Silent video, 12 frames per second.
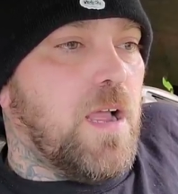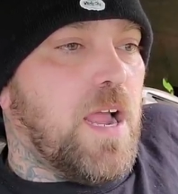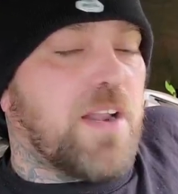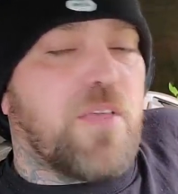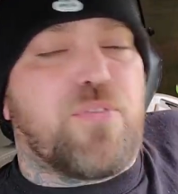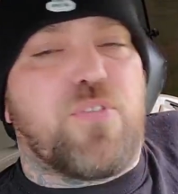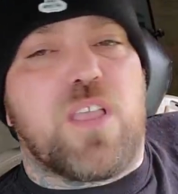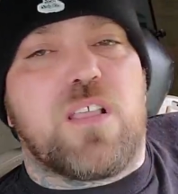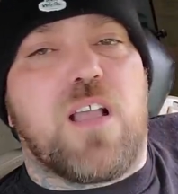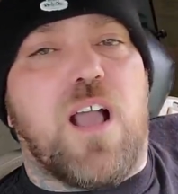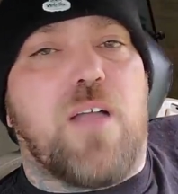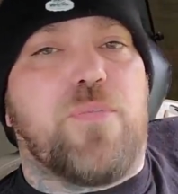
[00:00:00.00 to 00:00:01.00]
And I thank
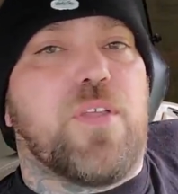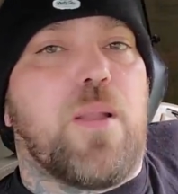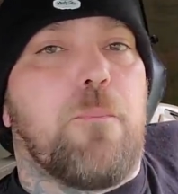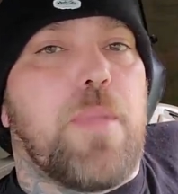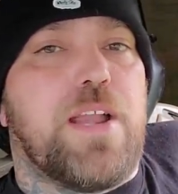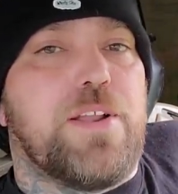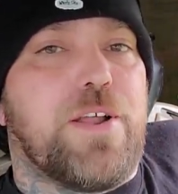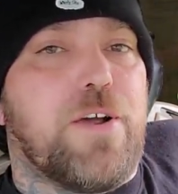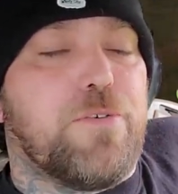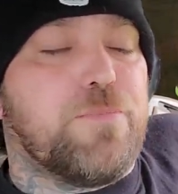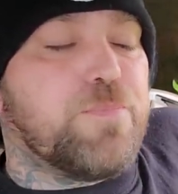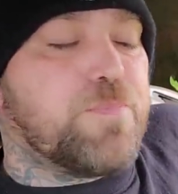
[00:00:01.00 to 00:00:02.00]
God that I made it out.